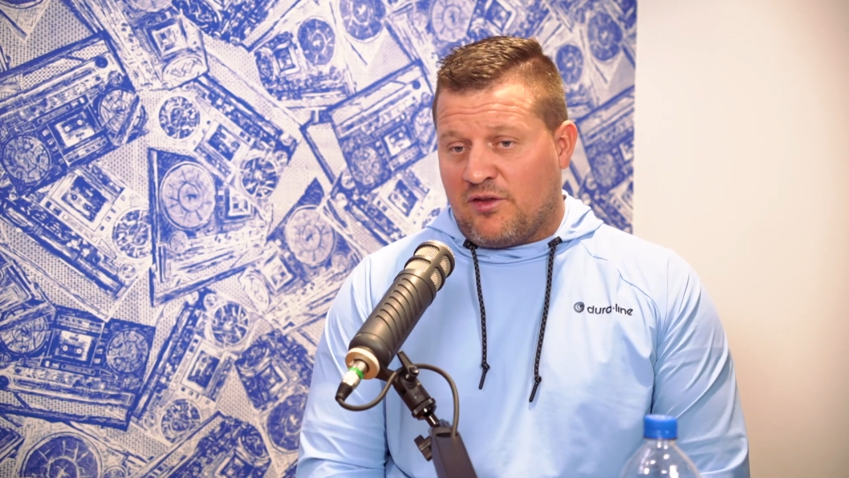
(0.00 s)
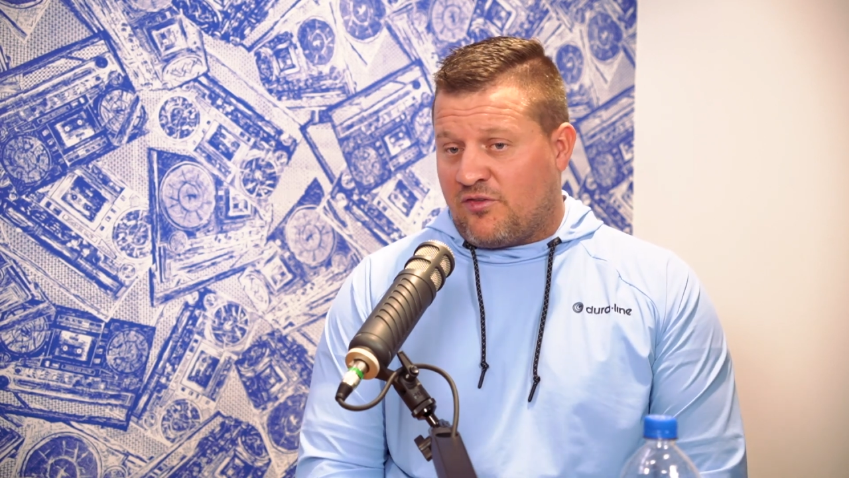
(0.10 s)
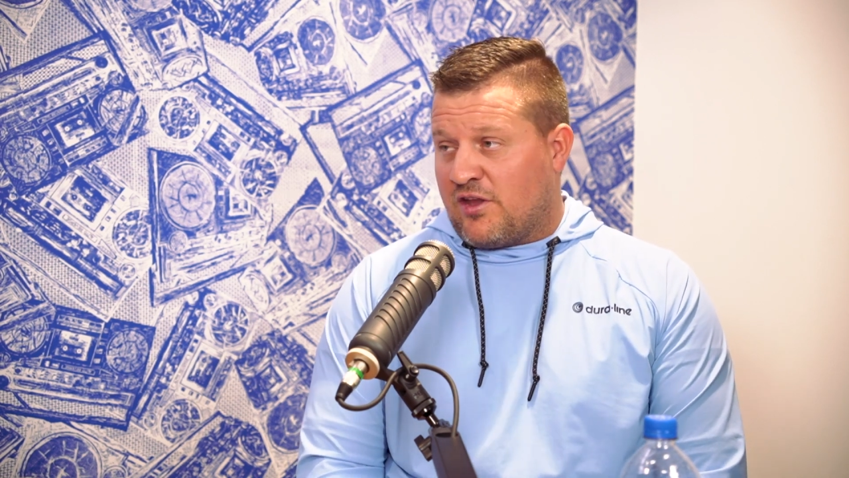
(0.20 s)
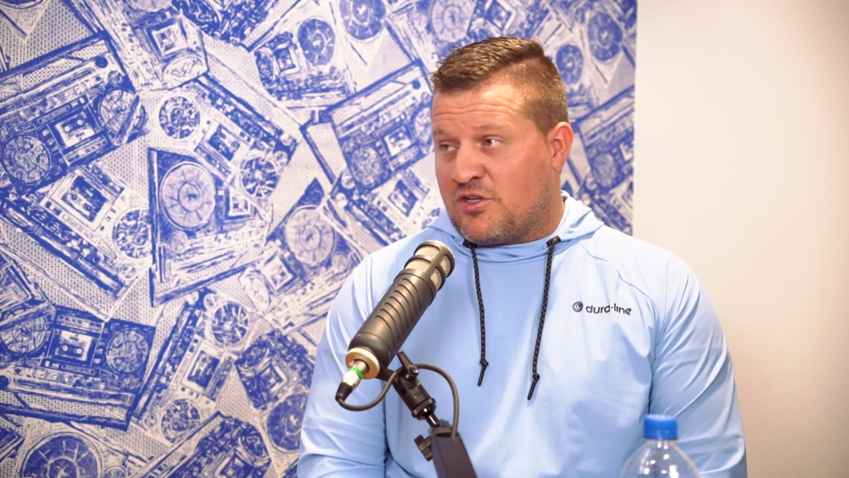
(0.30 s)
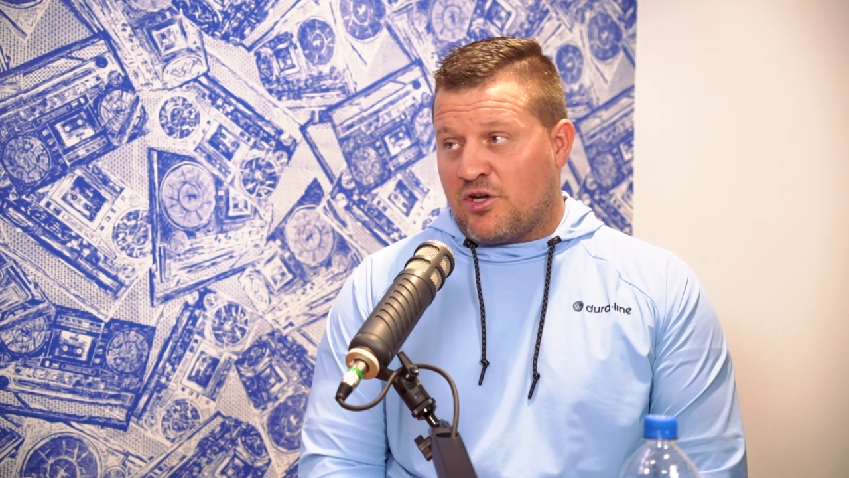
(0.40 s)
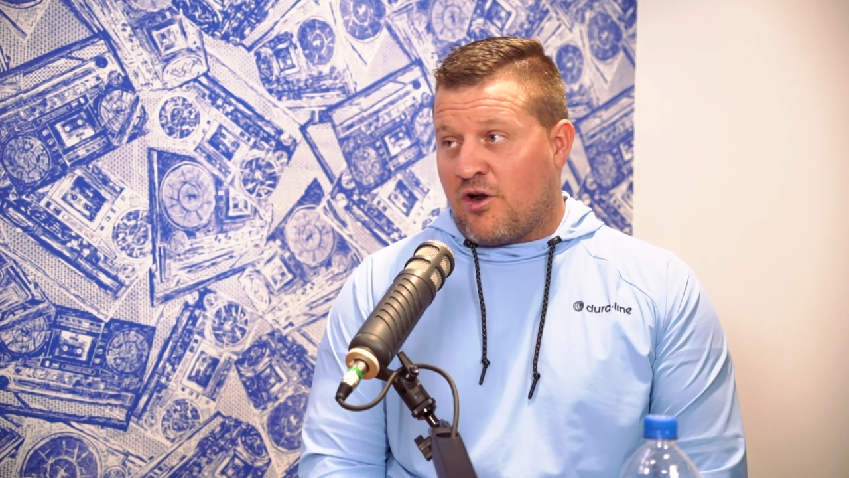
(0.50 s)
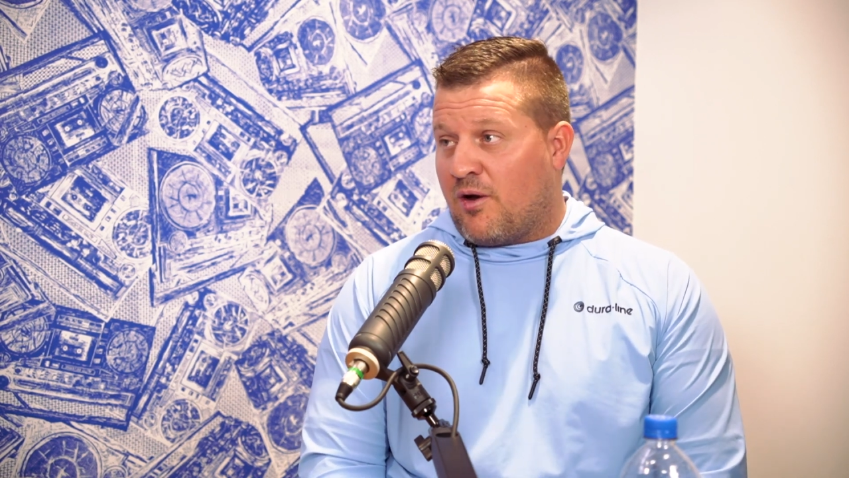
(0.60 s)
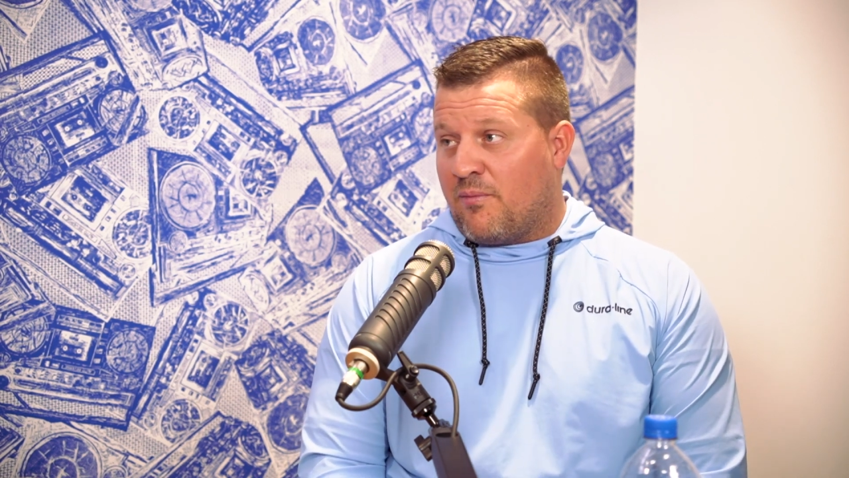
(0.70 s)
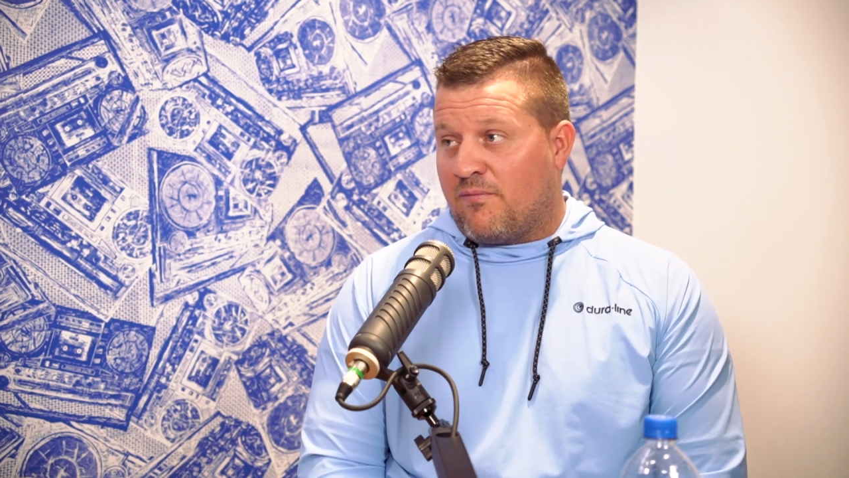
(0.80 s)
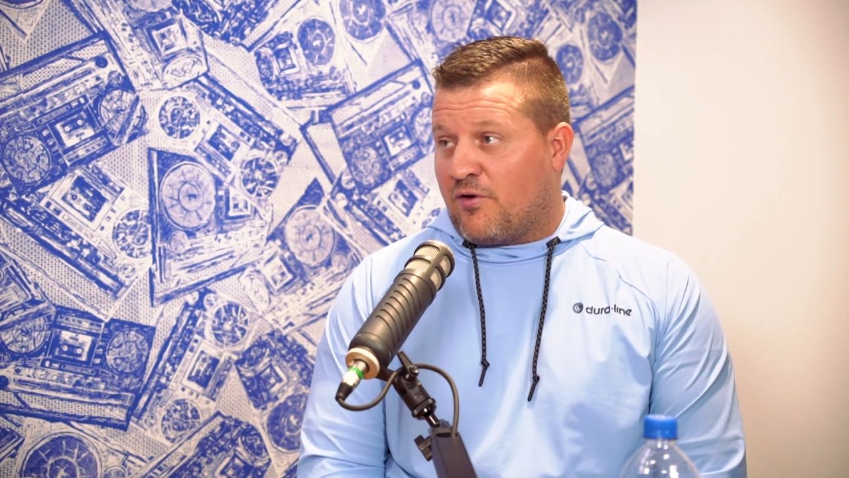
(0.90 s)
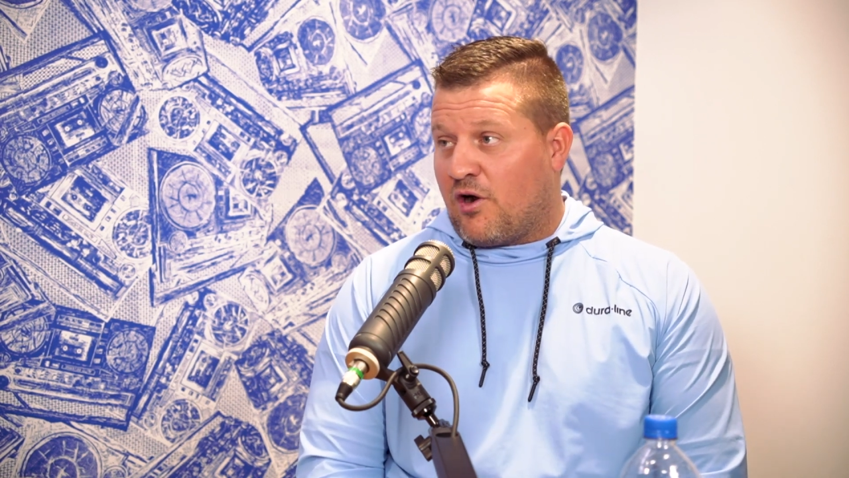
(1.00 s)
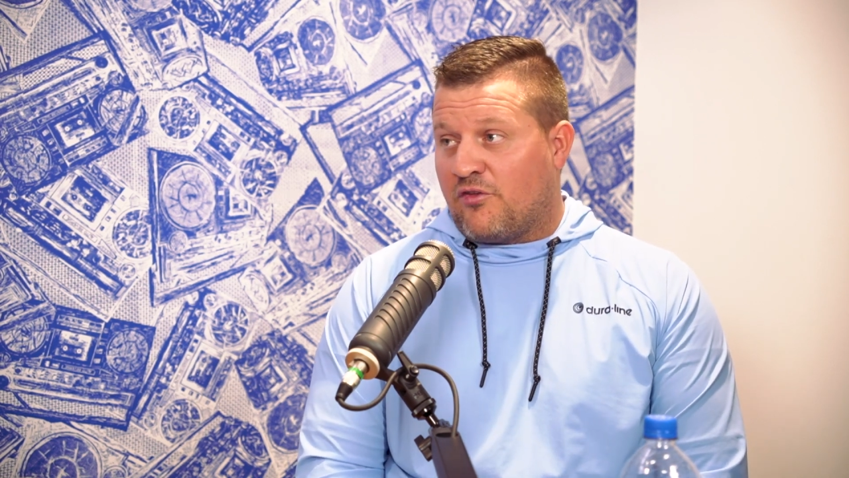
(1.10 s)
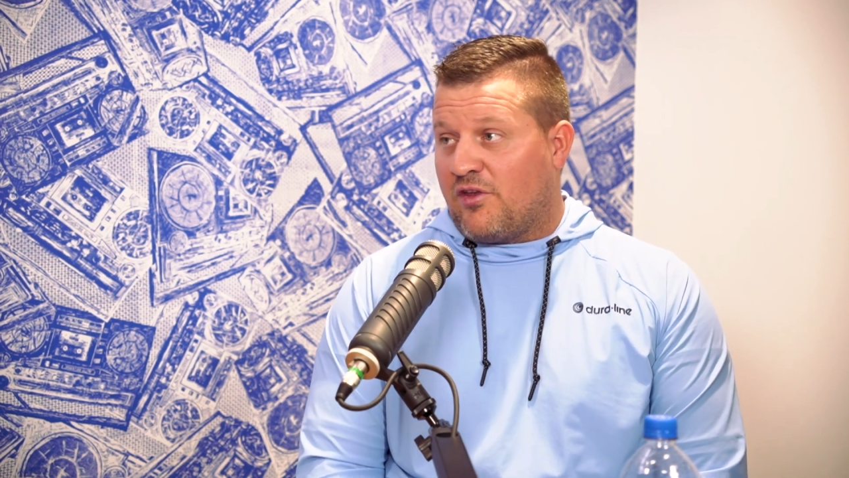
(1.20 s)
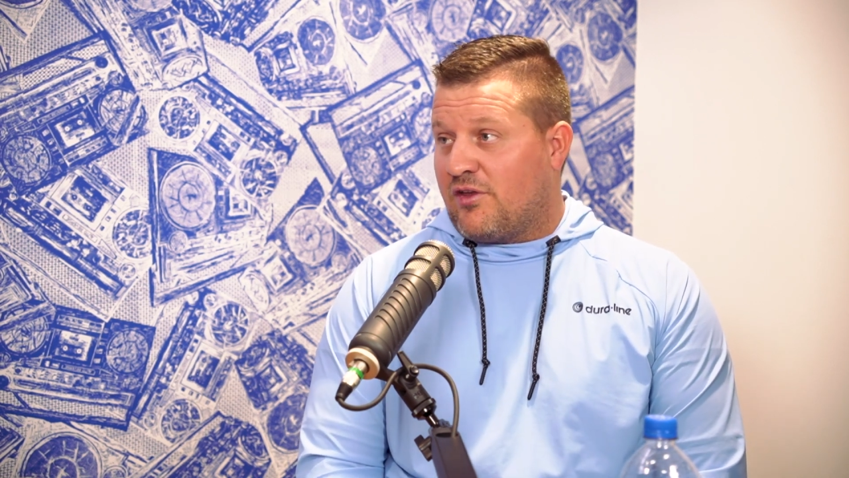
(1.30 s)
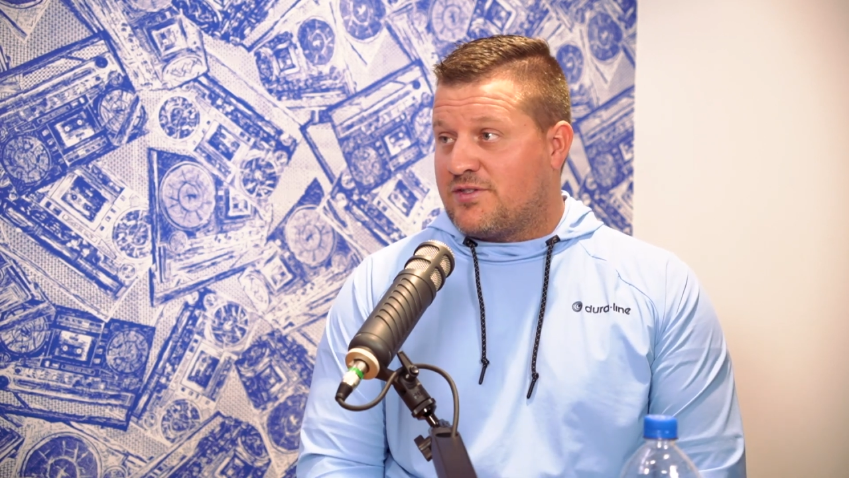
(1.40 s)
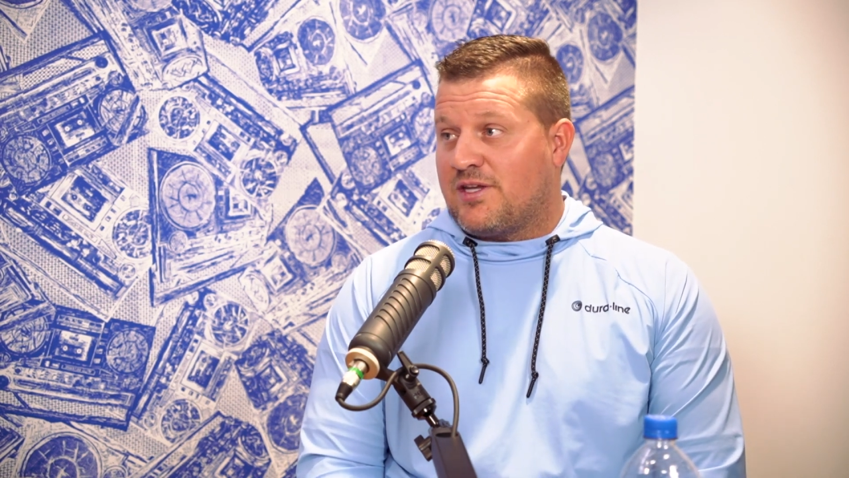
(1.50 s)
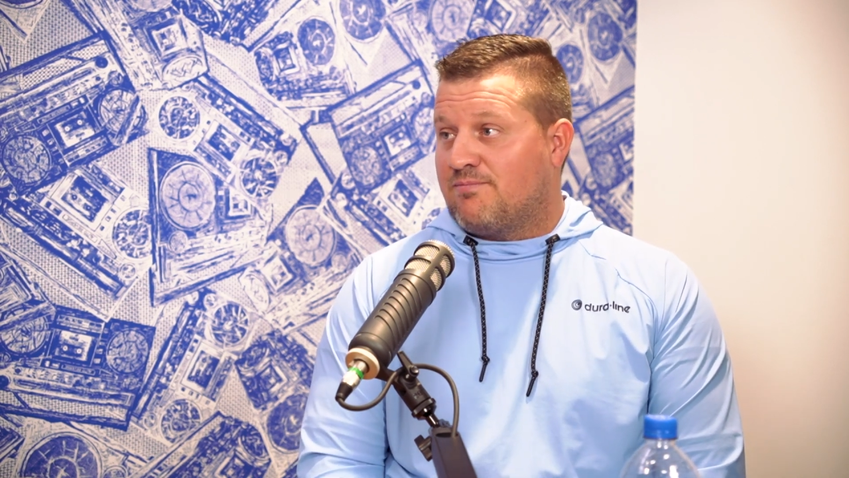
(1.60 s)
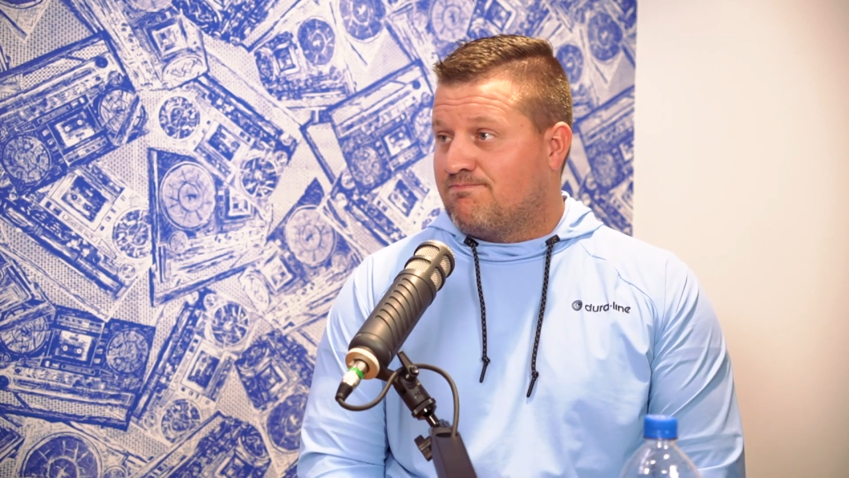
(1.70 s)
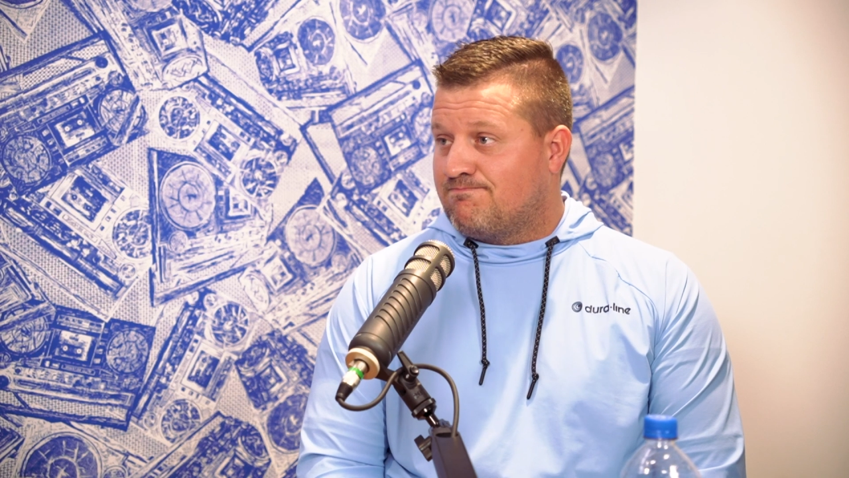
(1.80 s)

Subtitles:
extension arm for our sales team.